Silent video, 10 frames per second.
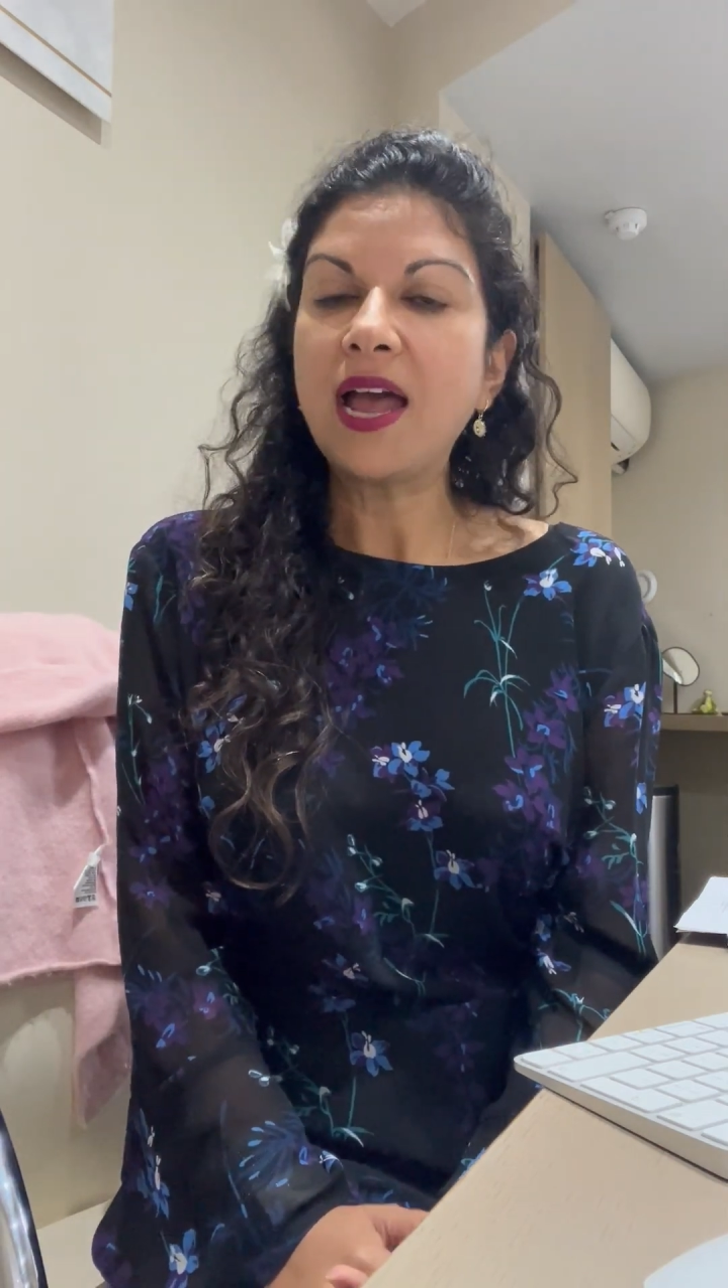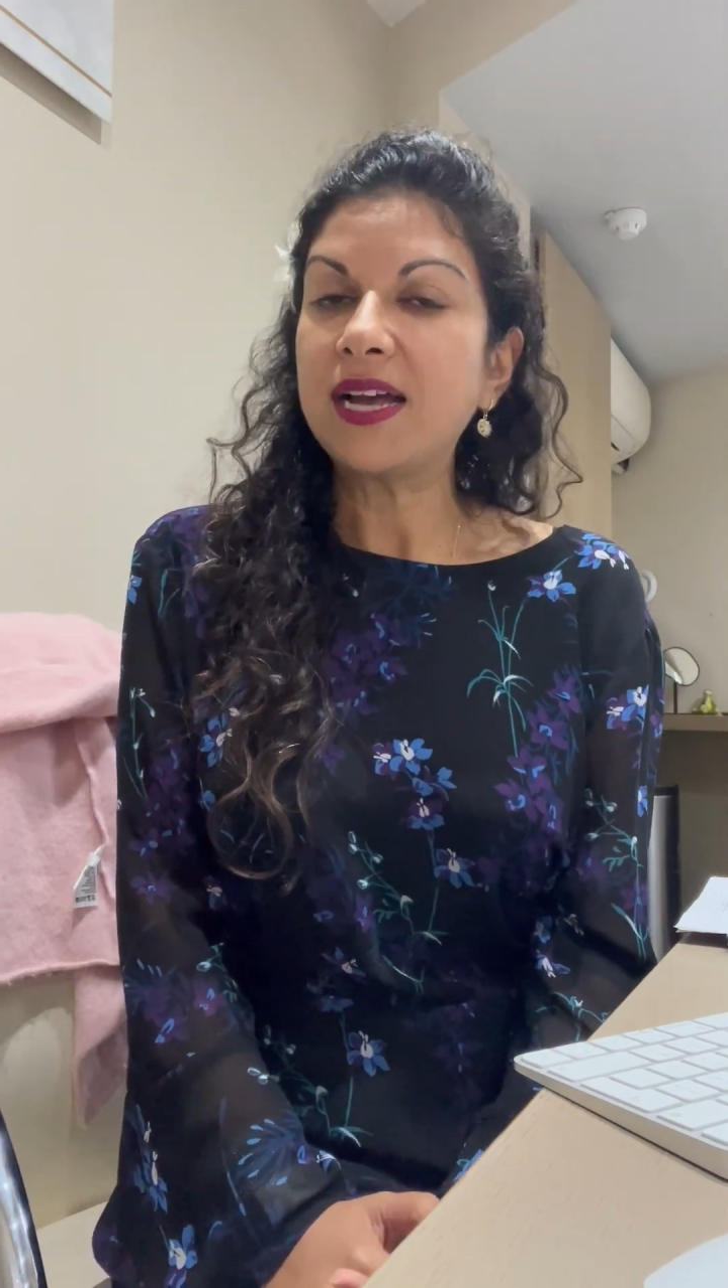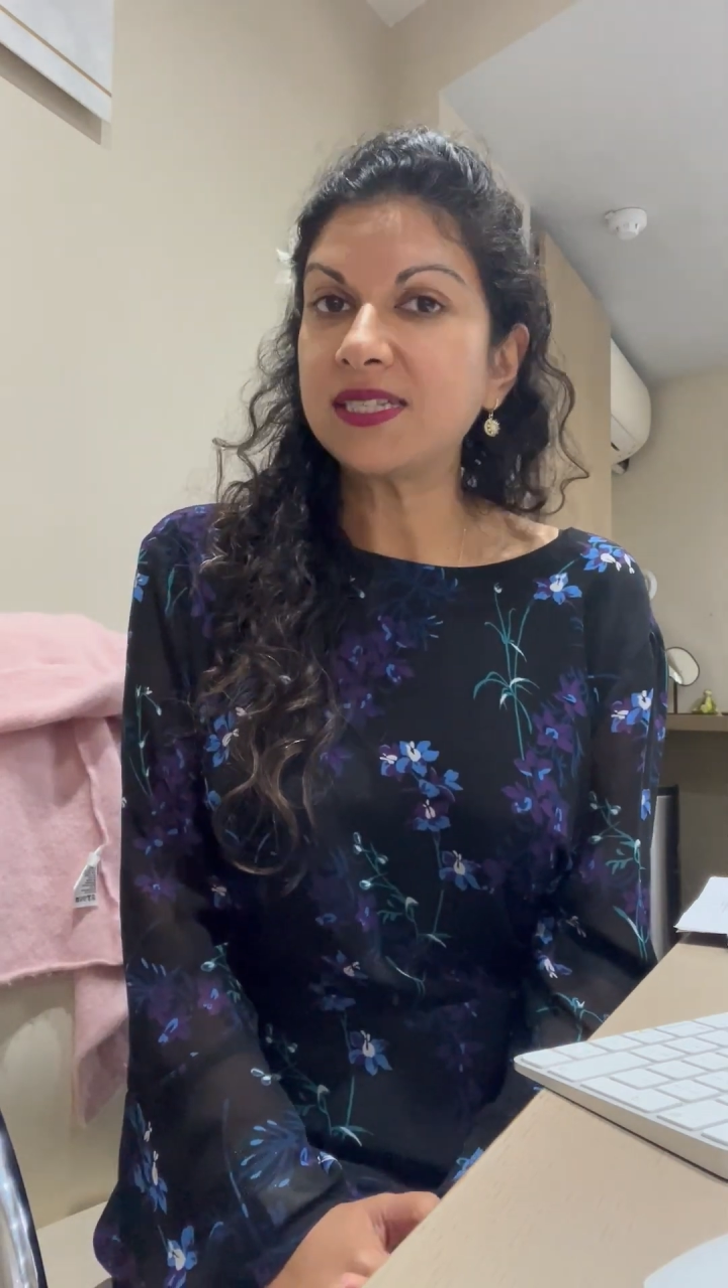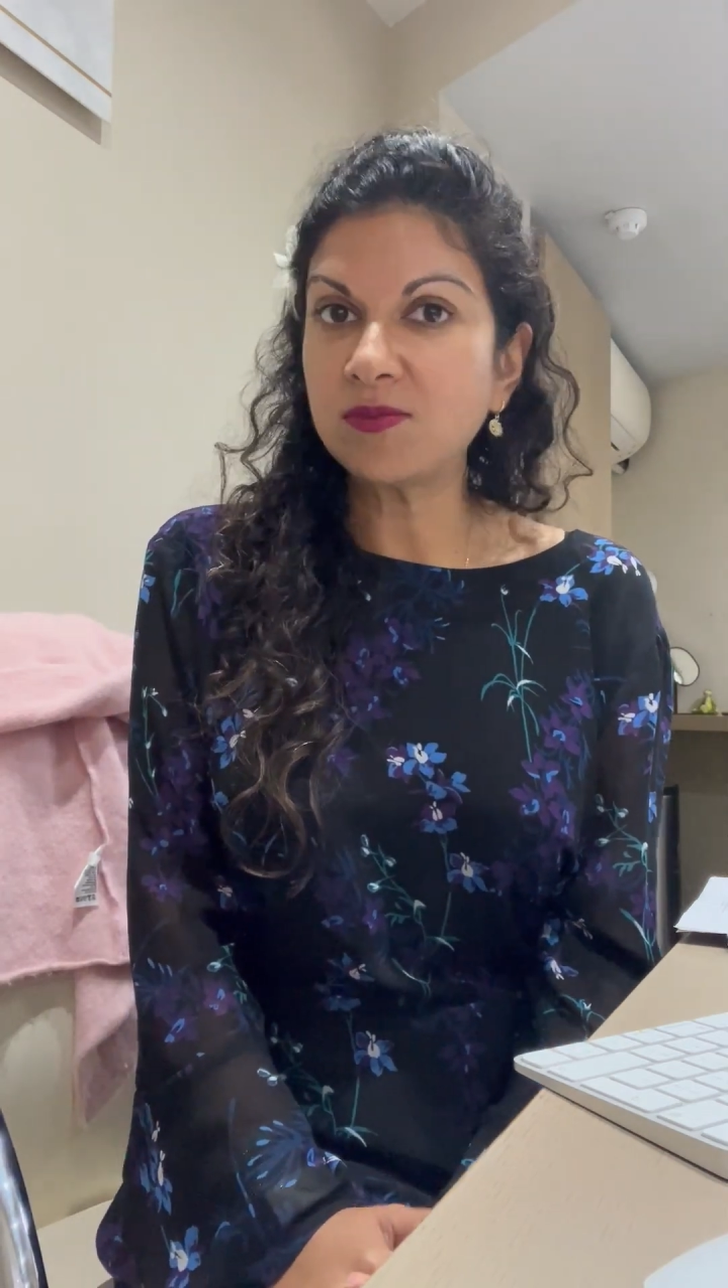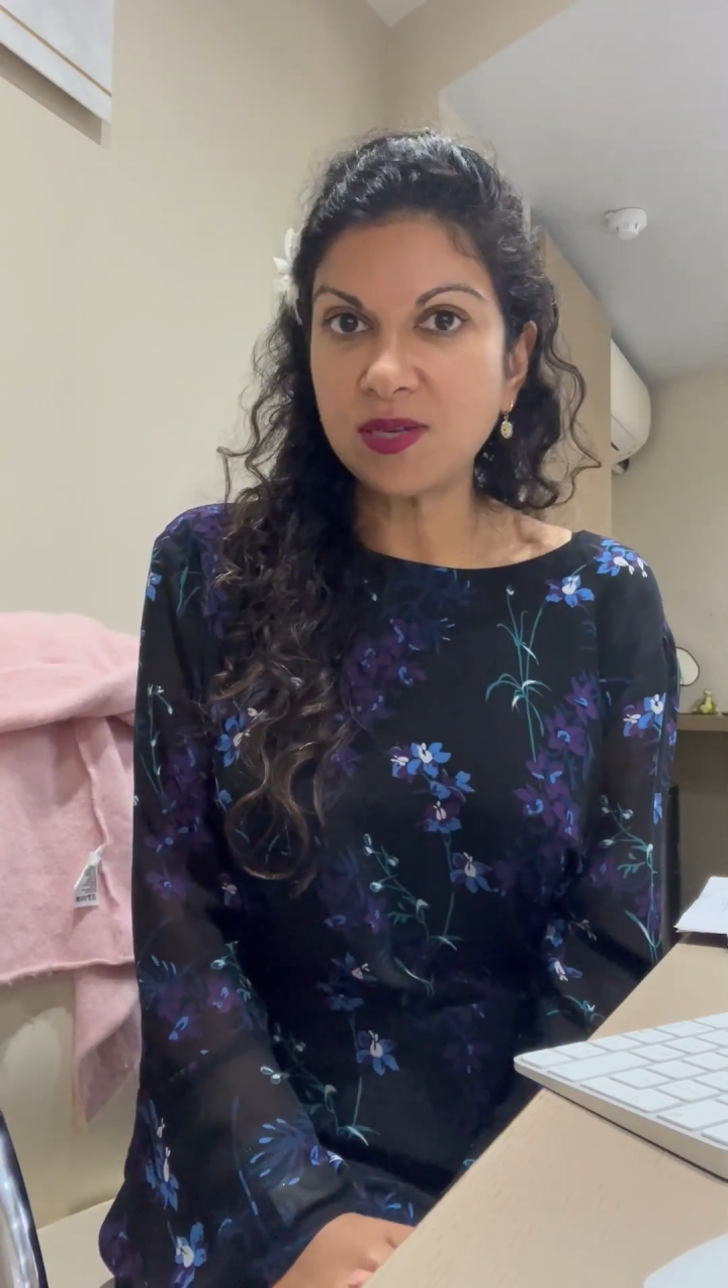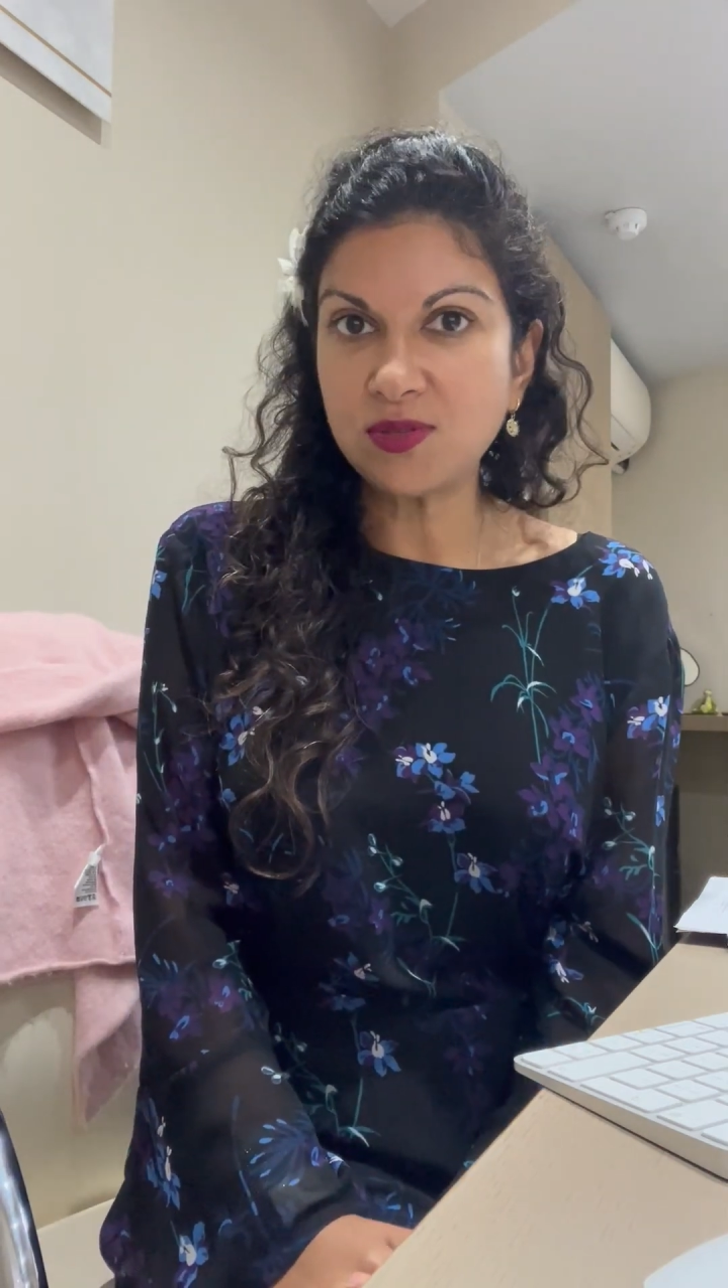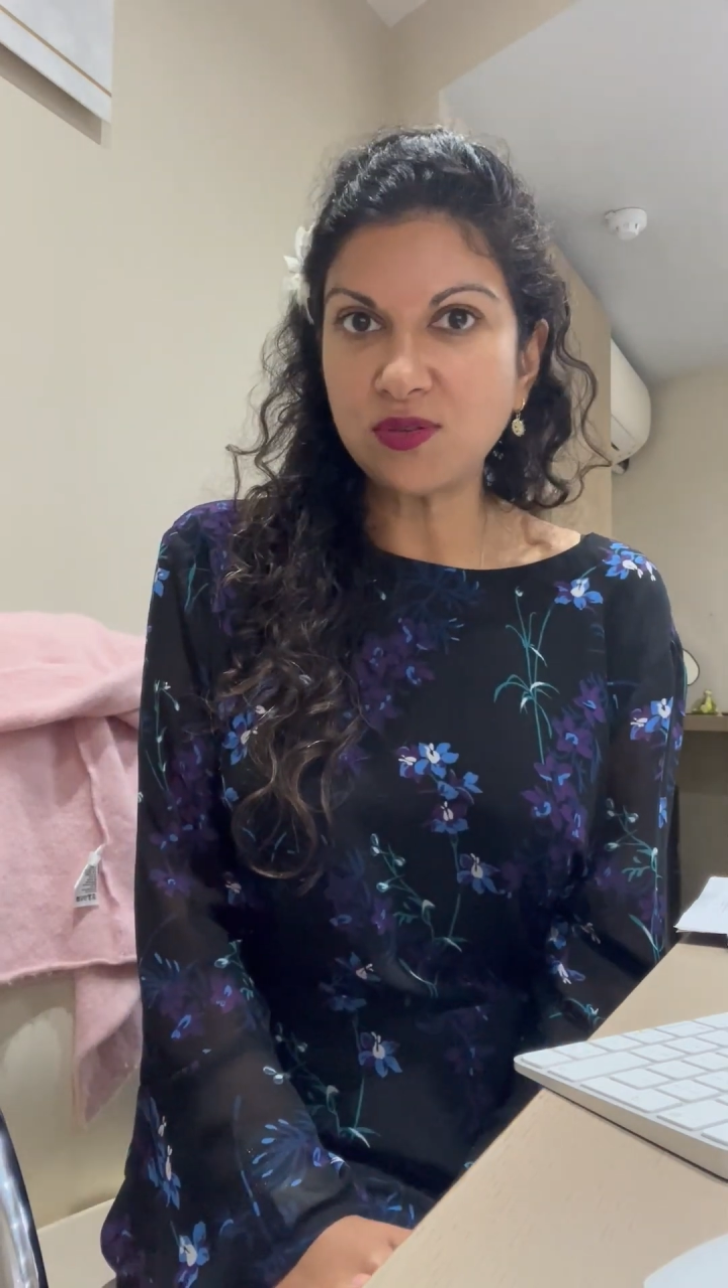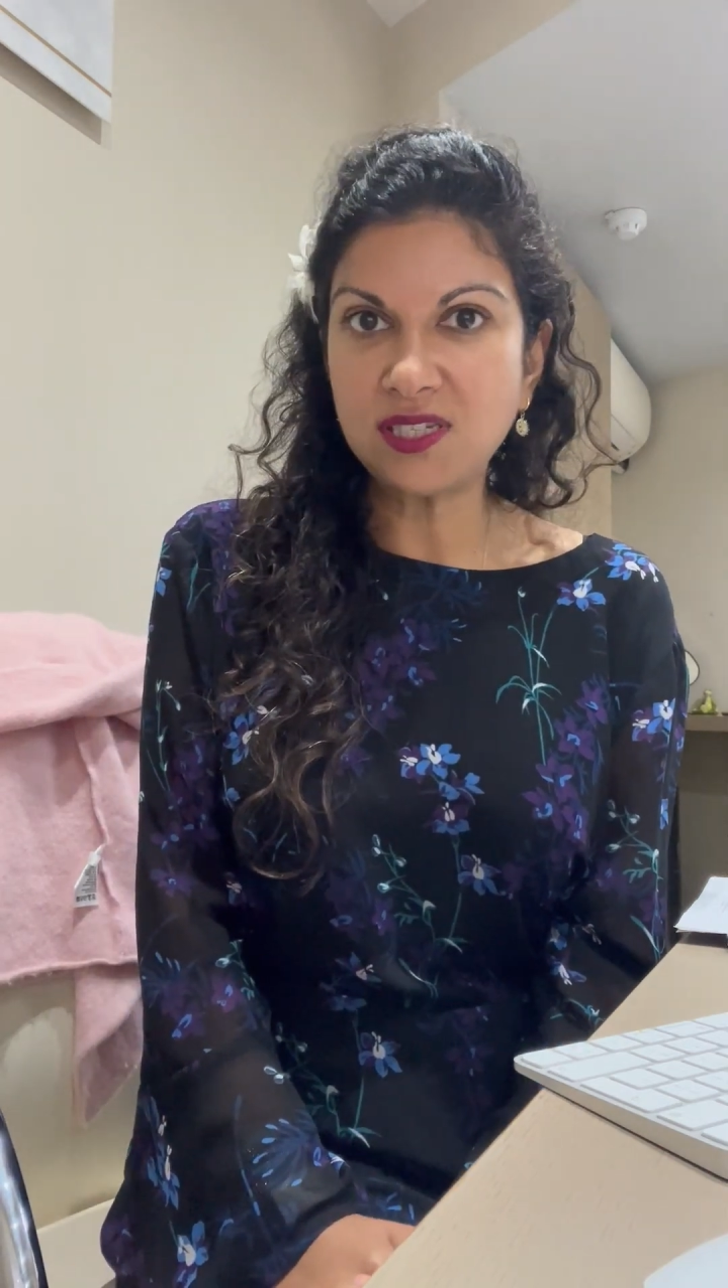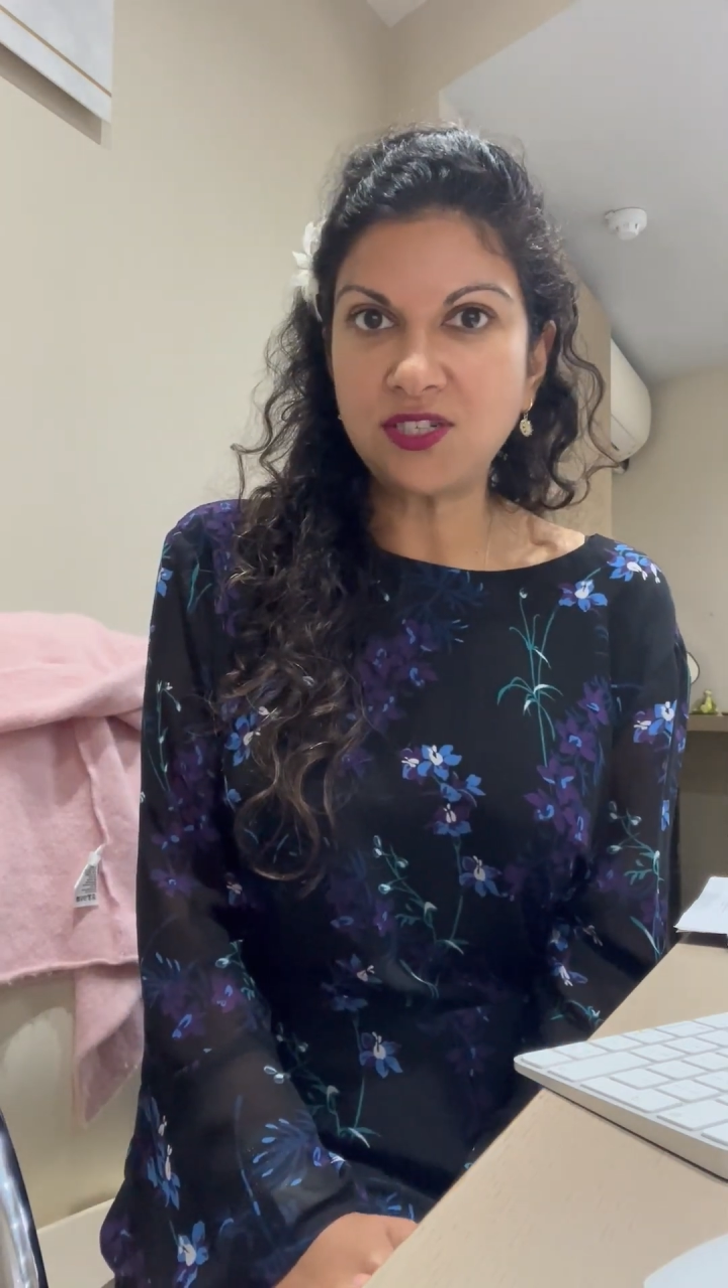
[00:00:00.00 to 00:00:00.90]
I sometimes also